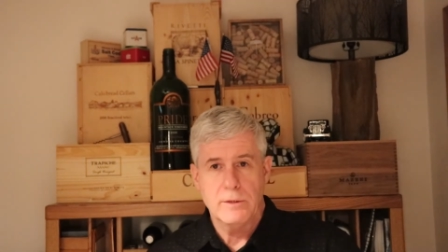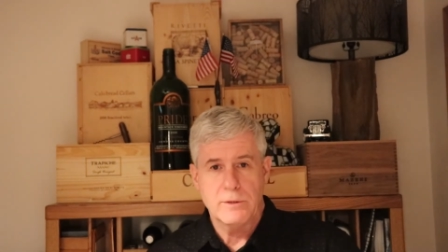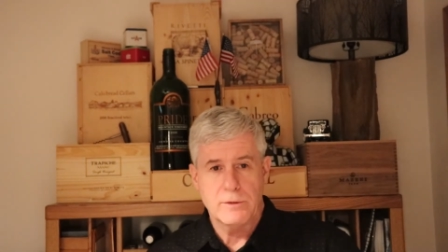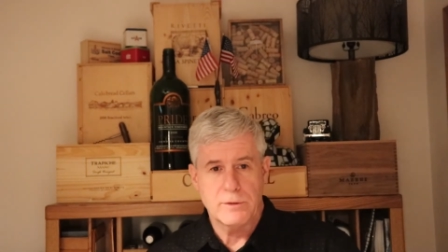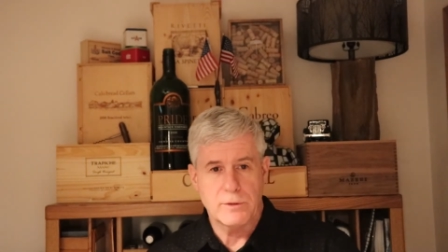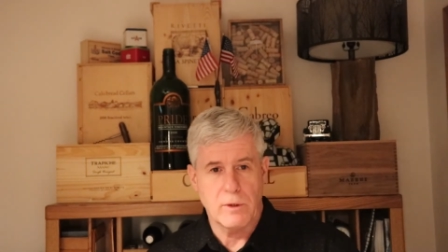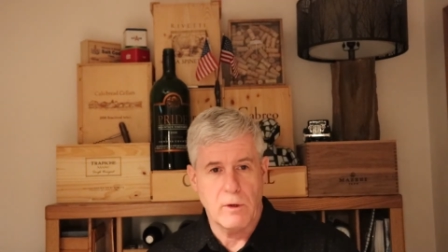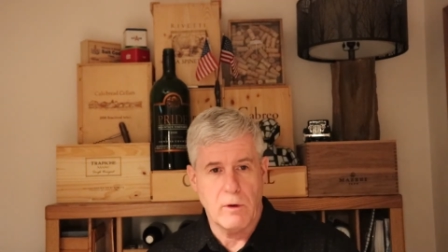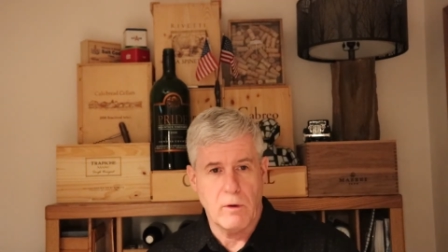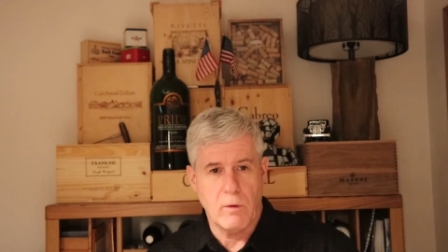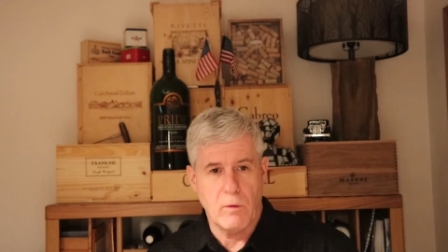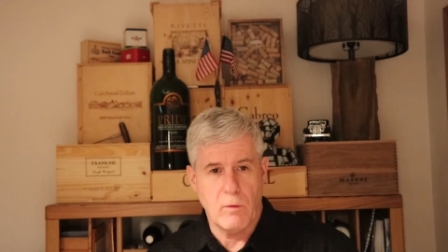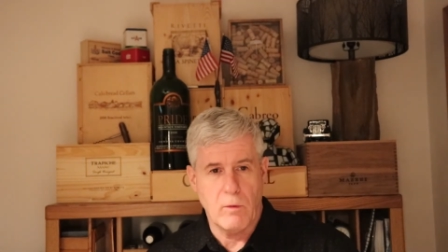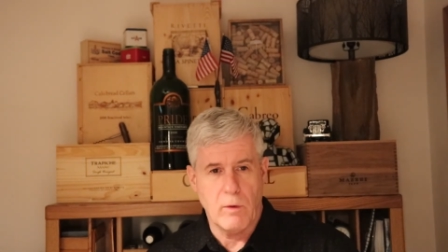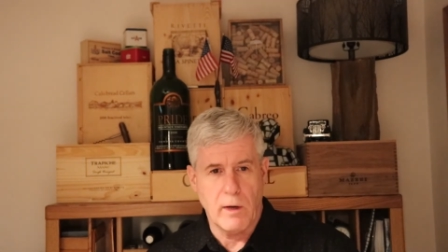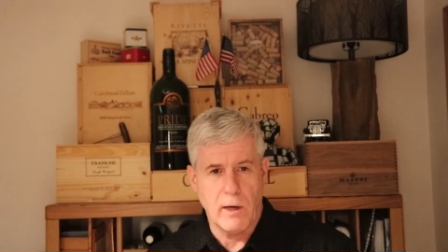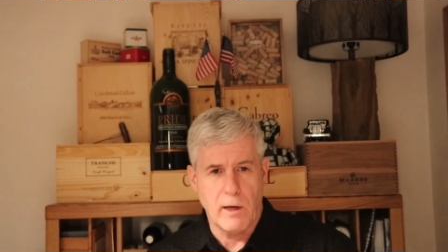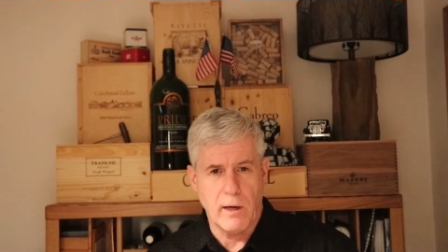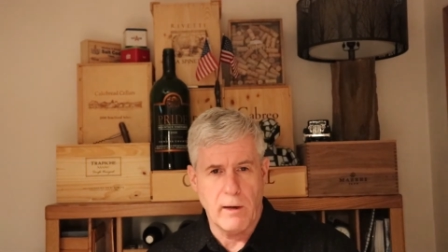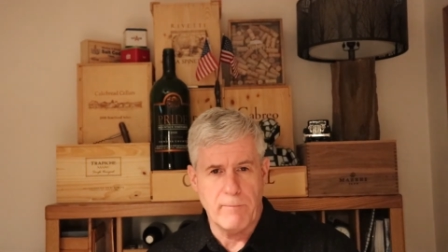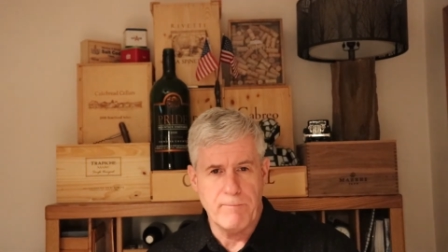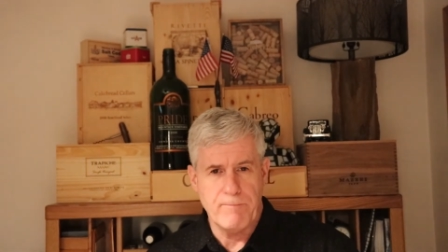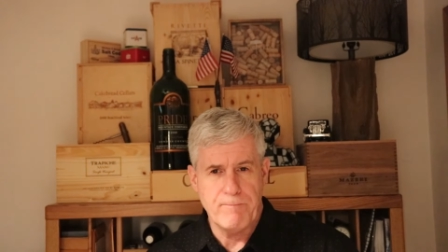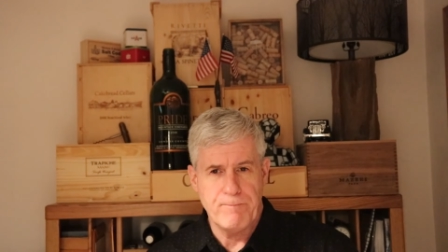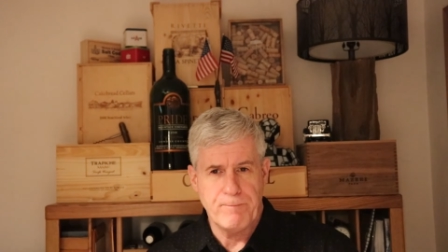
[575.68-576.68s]
So,
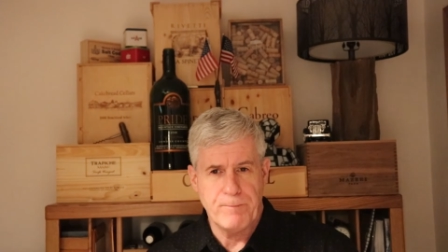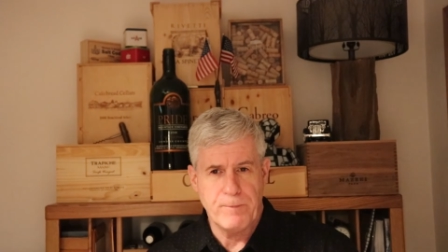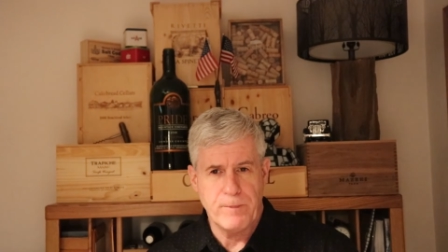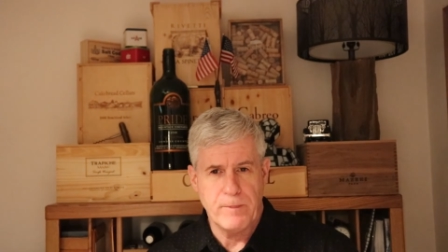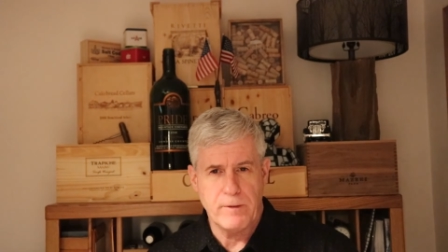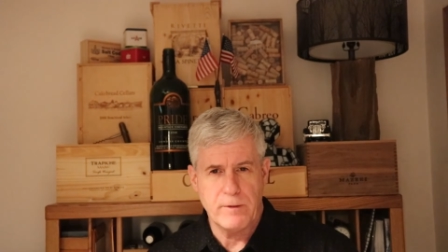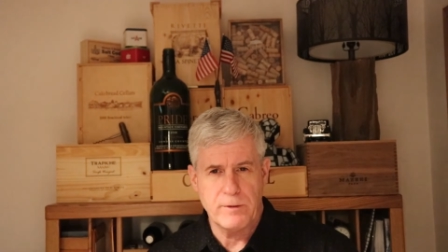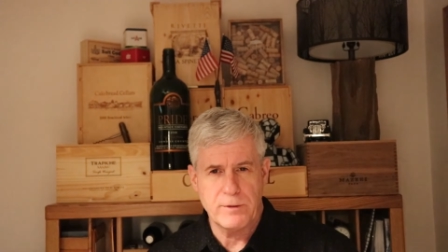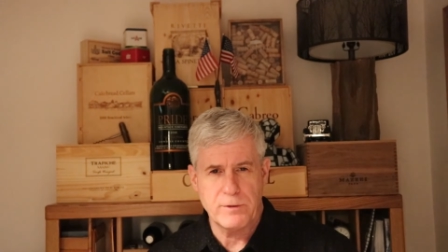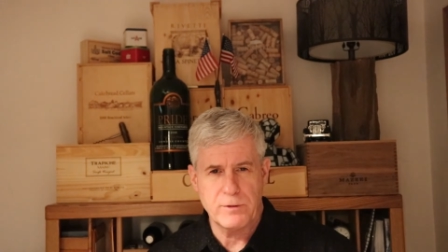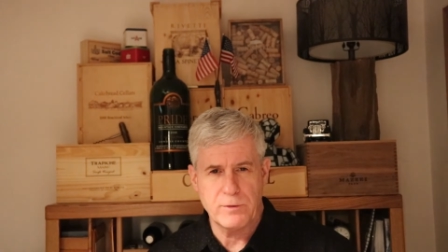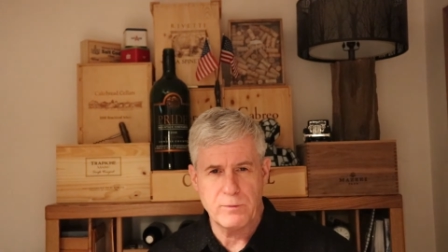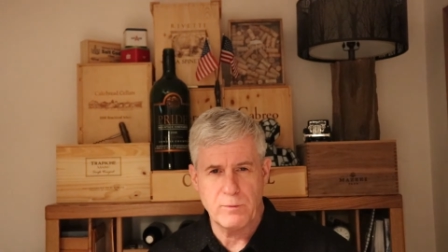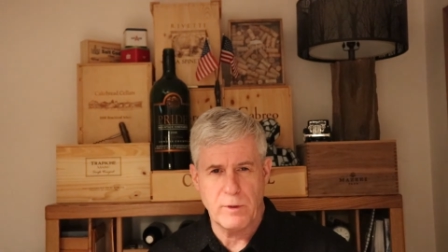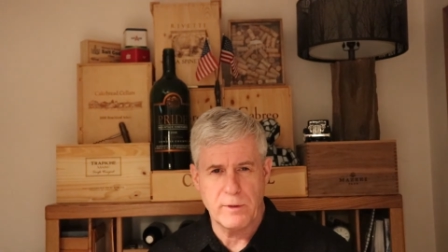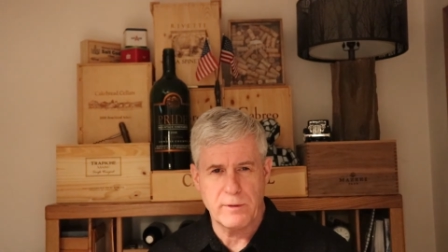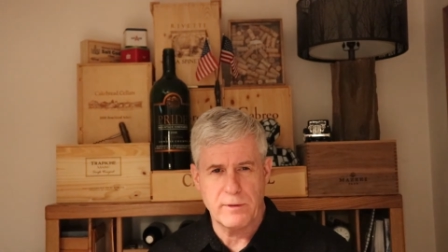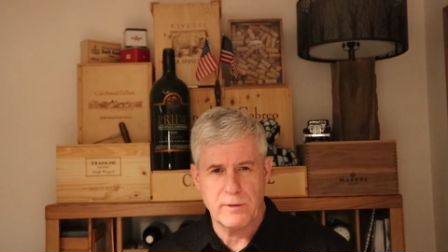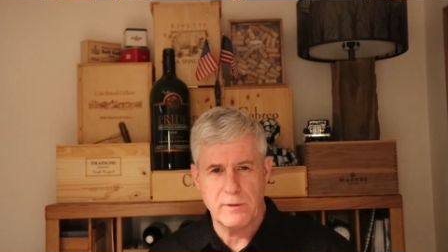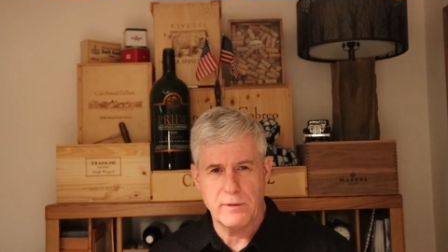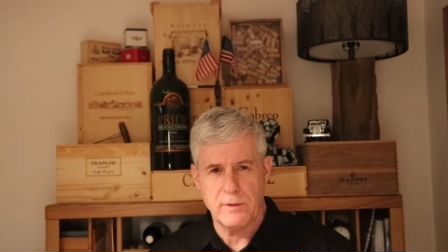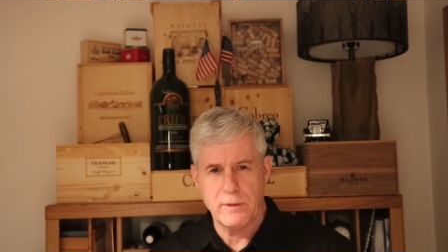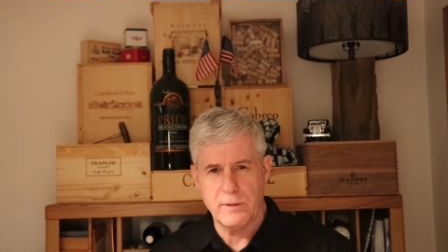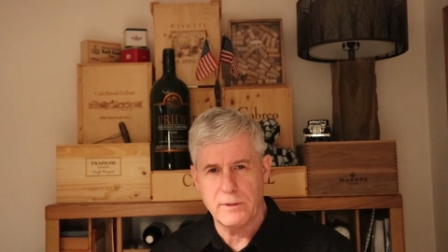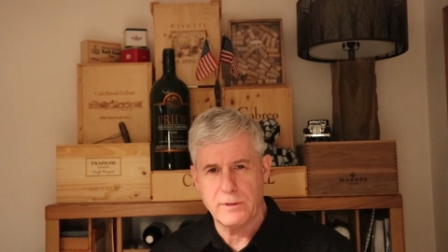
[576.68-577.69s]
uh, this is
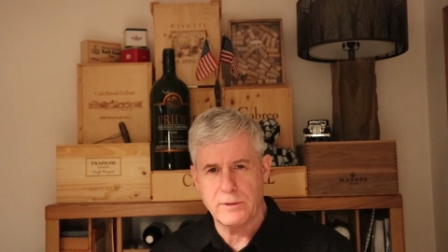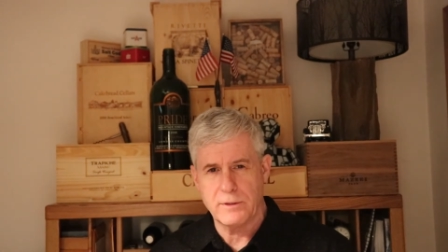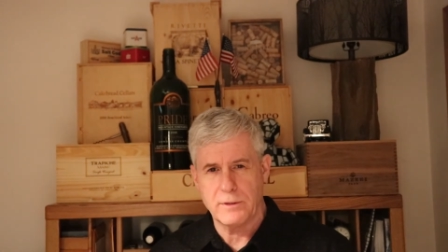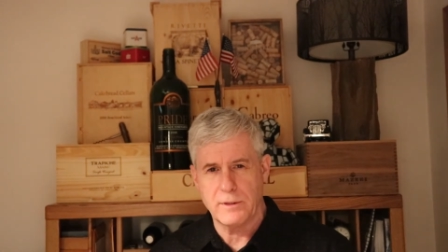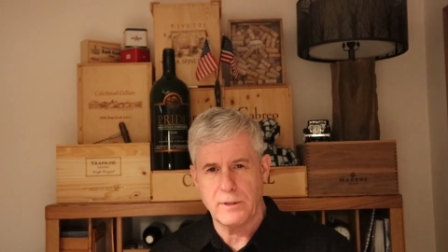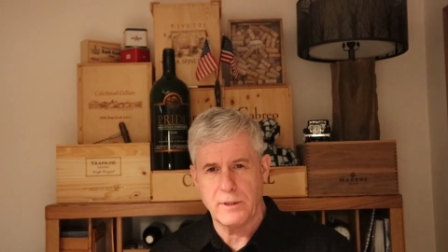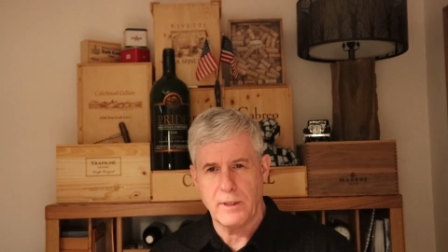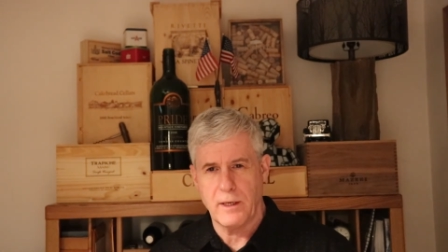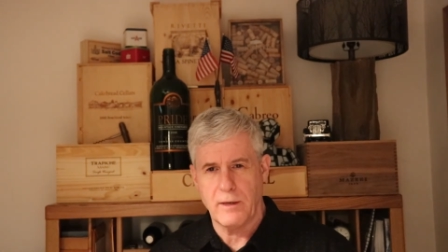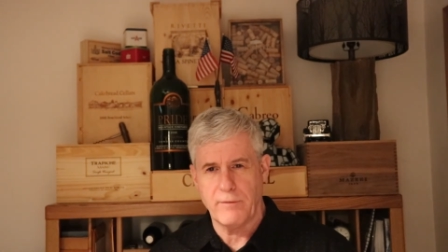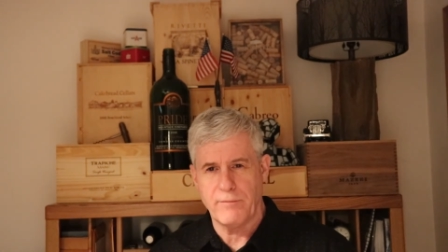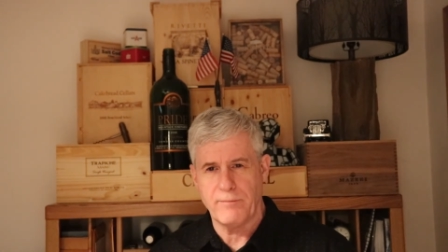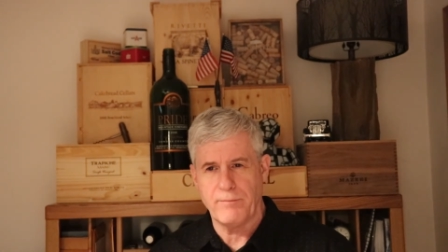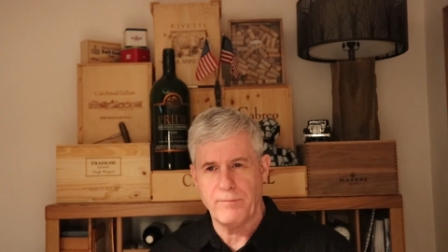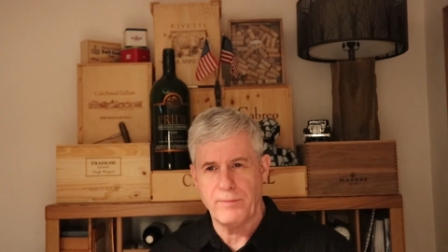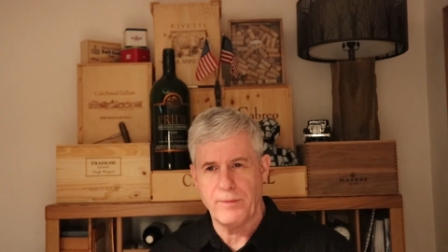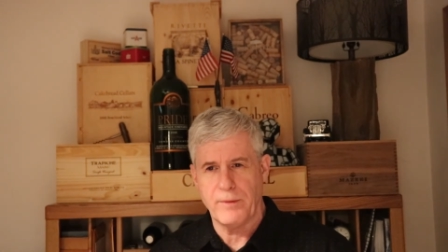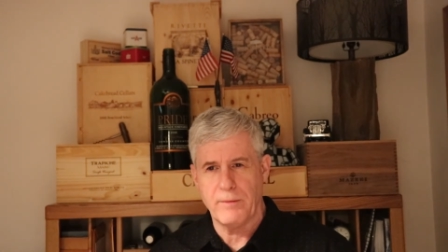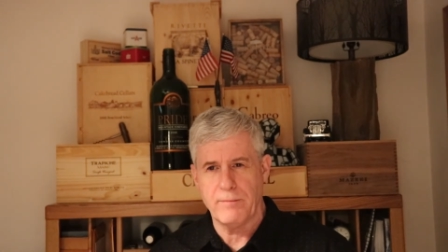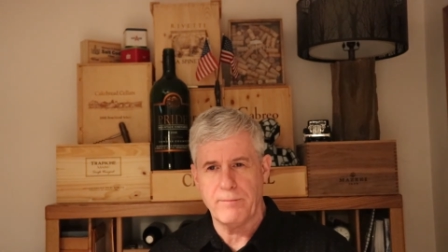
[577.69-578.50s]
what it's uh,